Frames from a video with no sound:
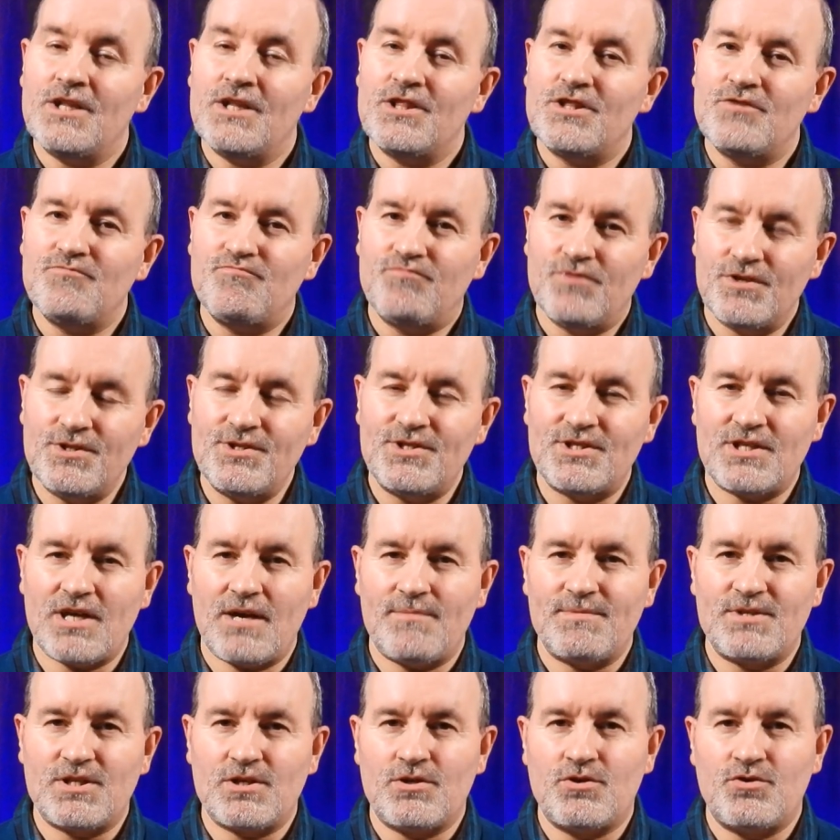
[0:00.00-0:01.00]
the
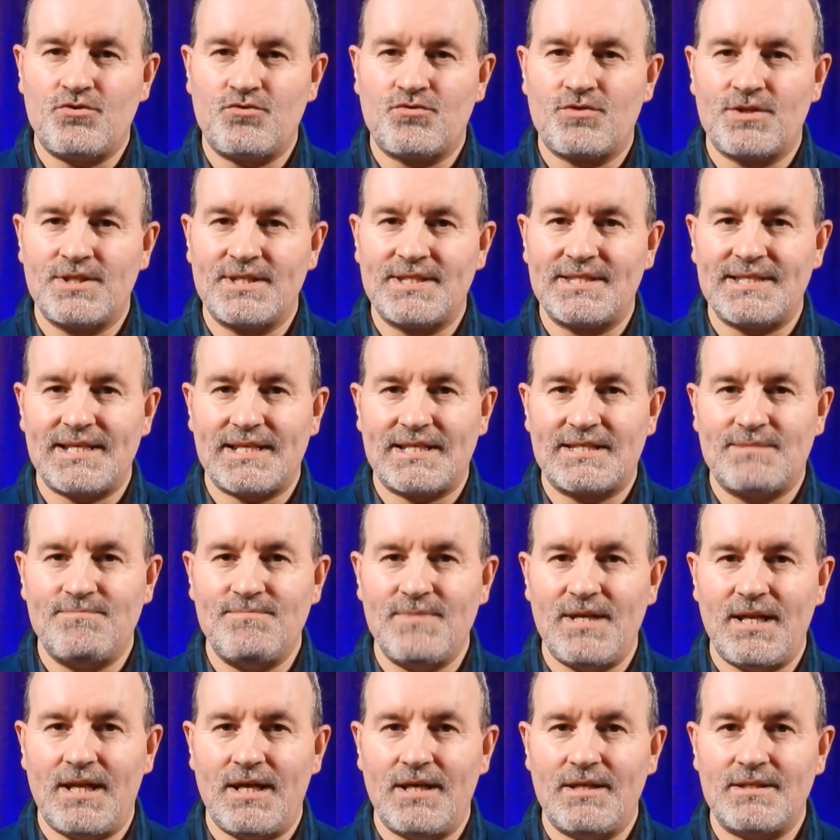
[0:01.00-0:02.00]
runtime is 106
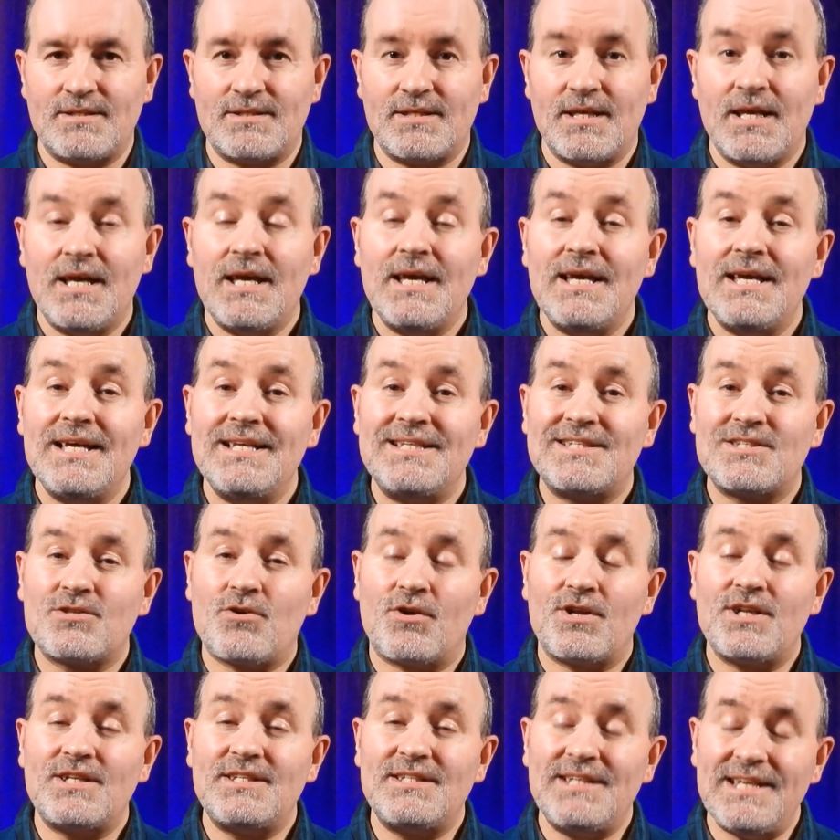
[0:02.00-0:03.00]
minutes, it's
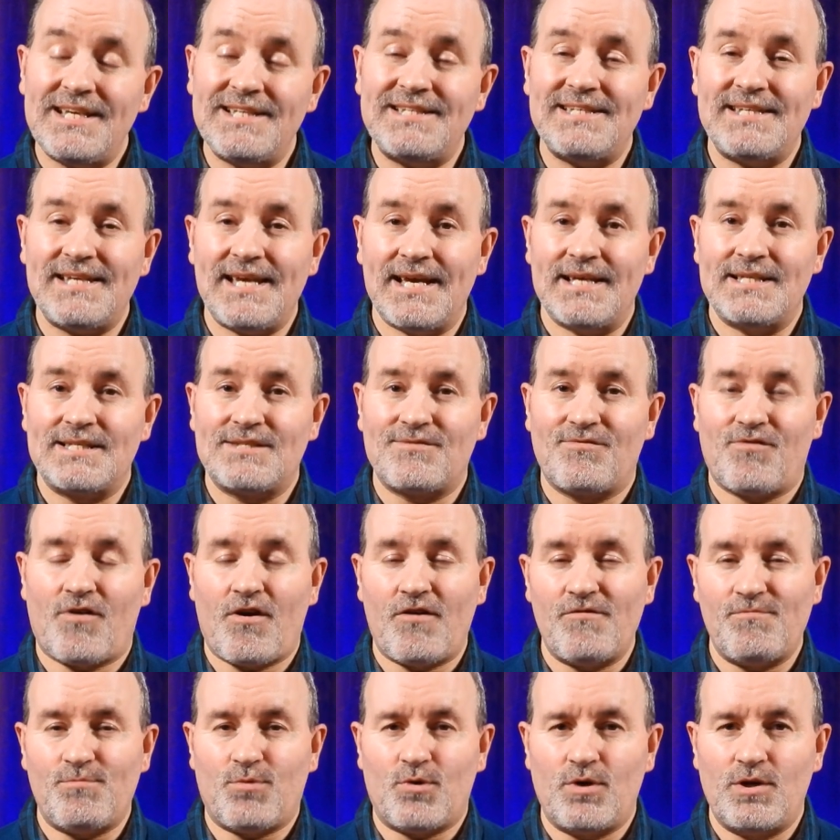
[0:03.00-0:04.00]
got a DTS
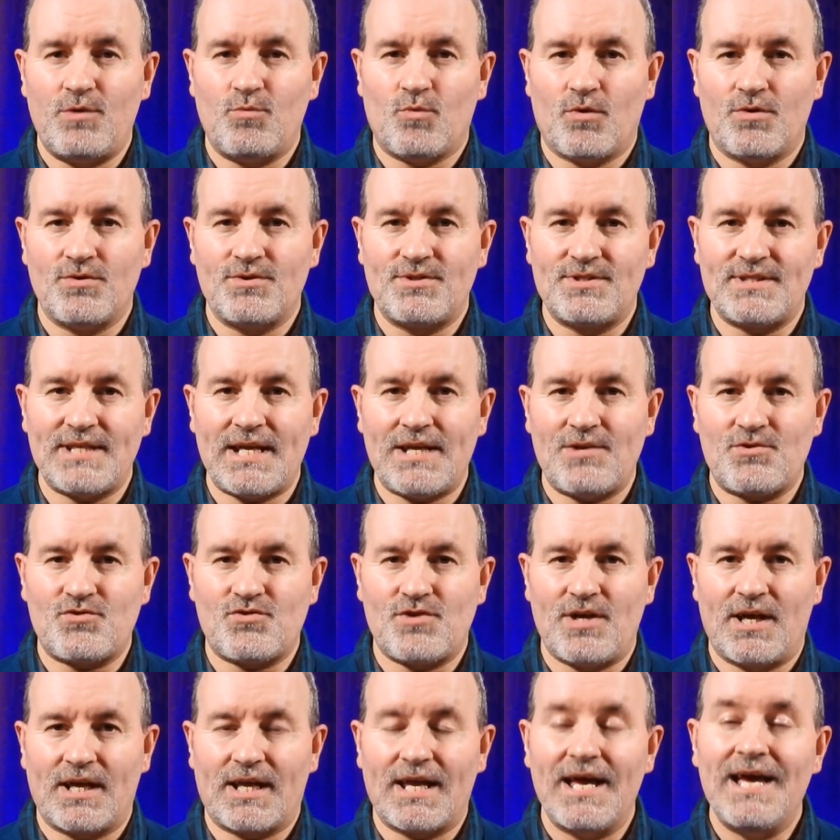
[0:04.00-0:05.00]
5.1
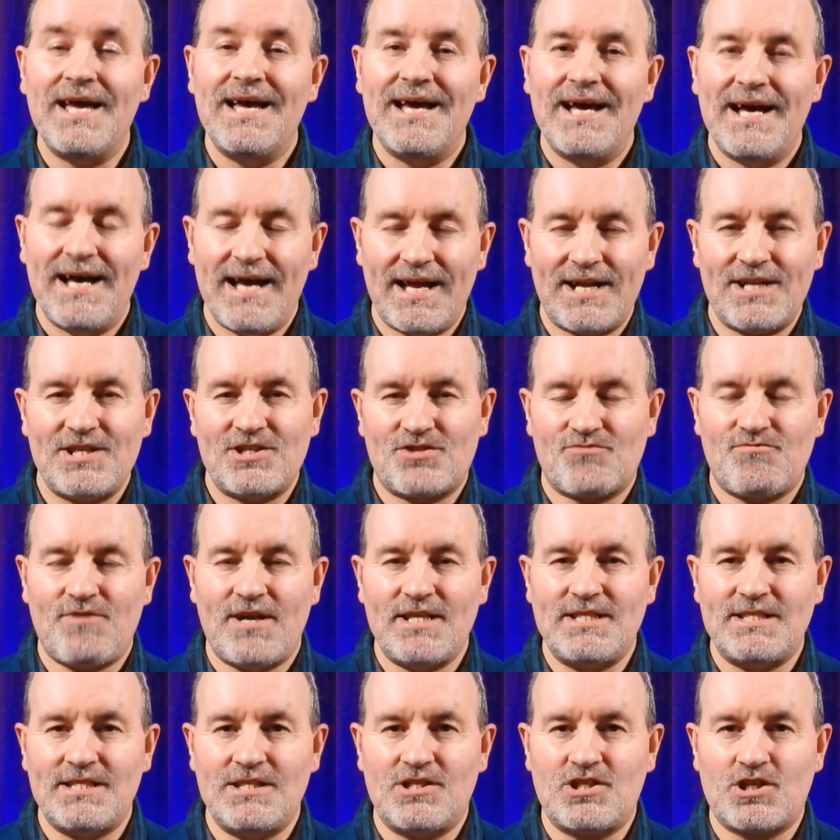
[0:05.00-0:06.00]
soundtrack, and it's
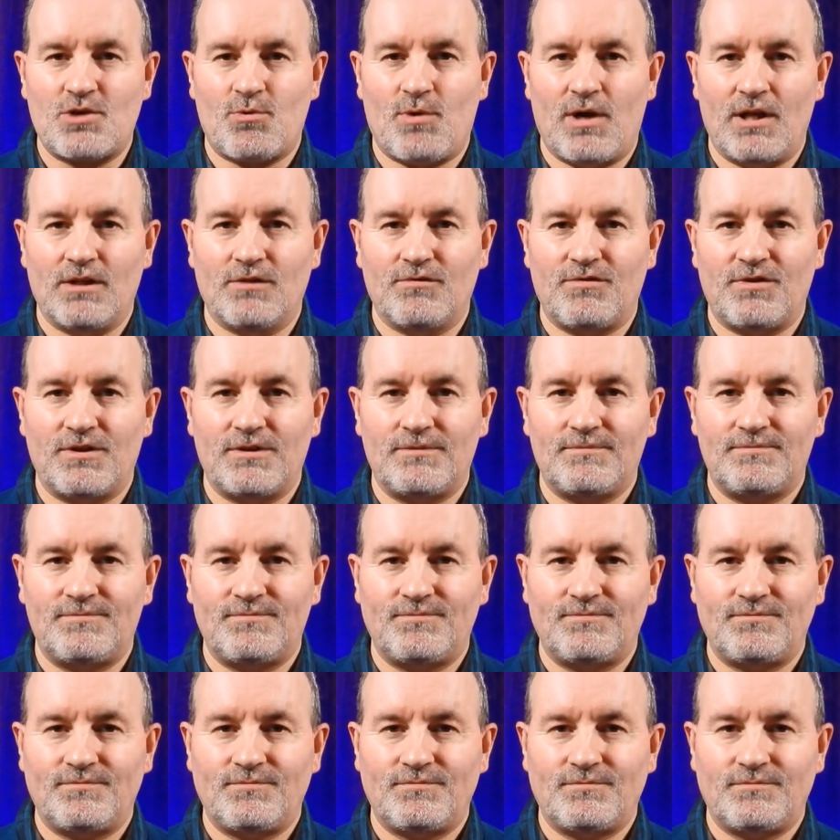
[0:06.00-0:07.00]
rated 12.
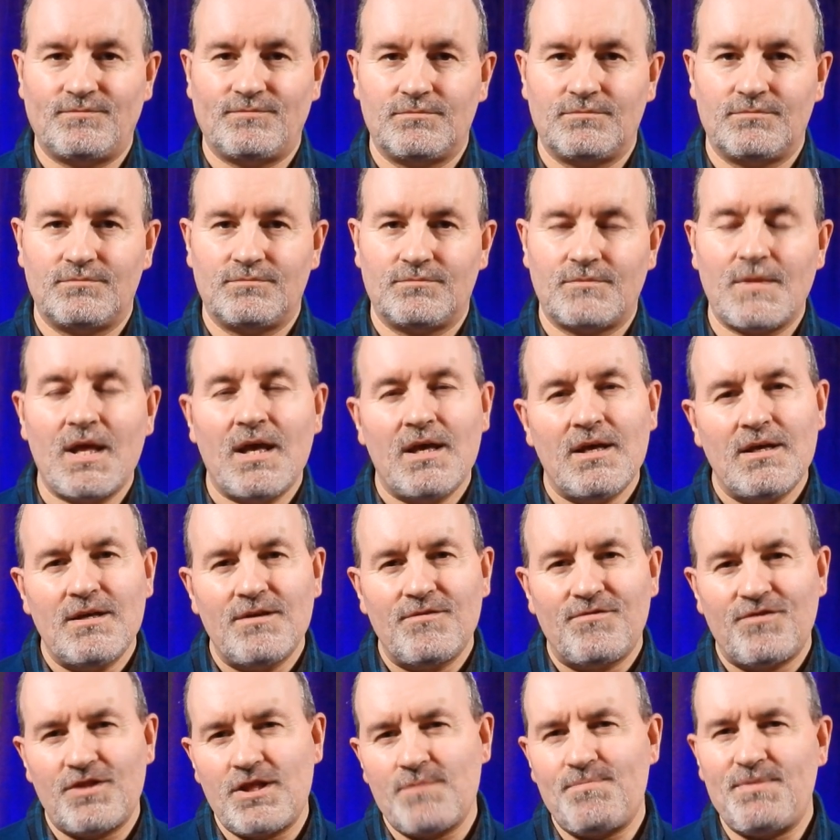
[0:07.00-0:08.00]

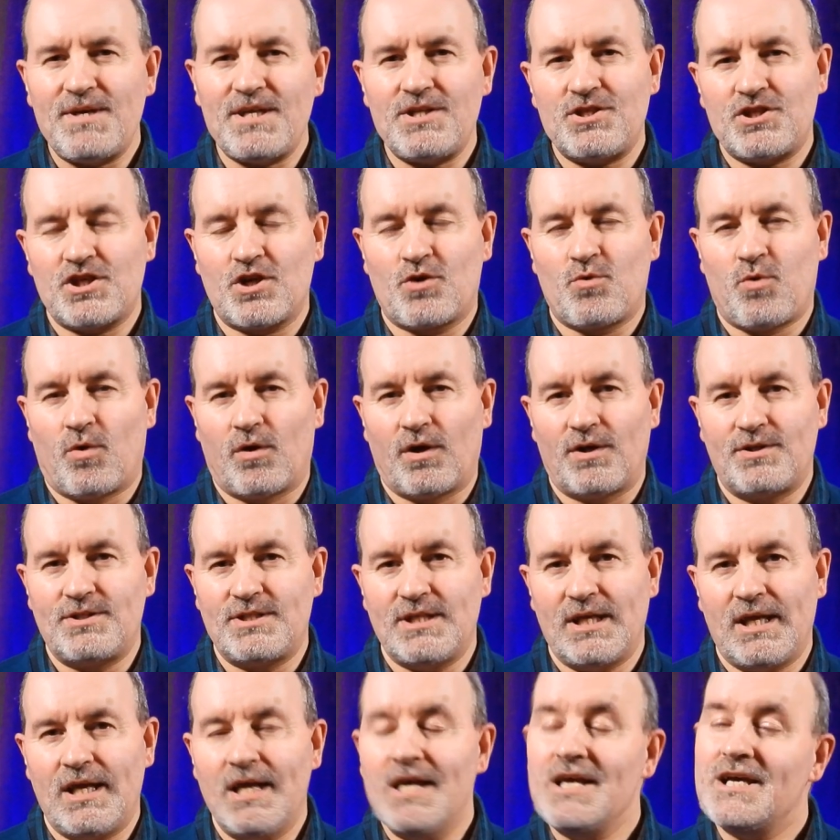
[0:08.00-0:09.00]
For the picture
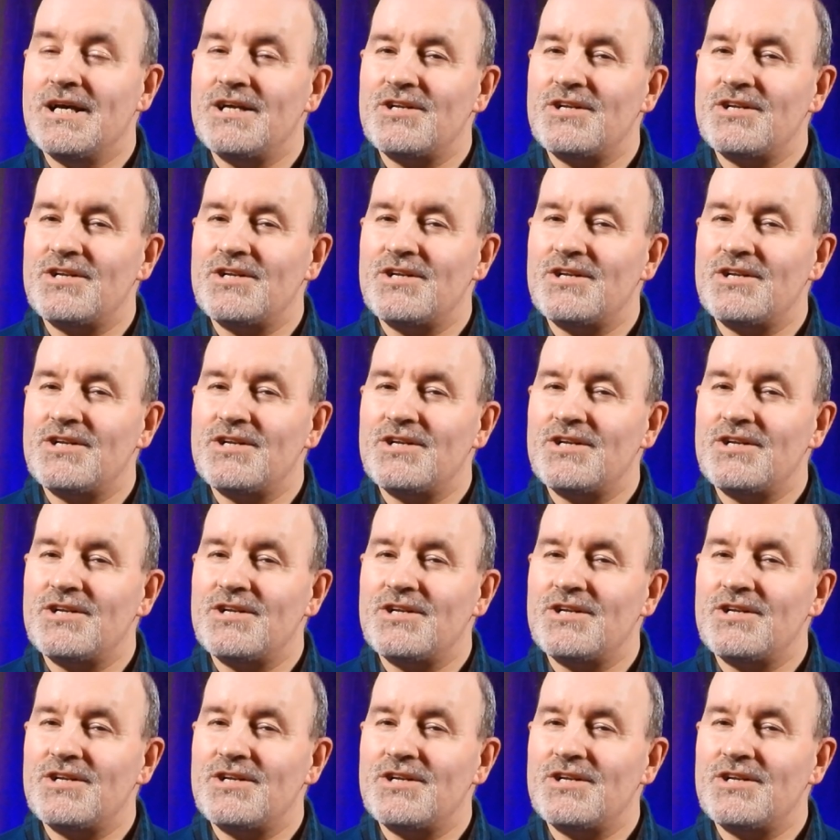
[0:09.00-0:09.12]
quality,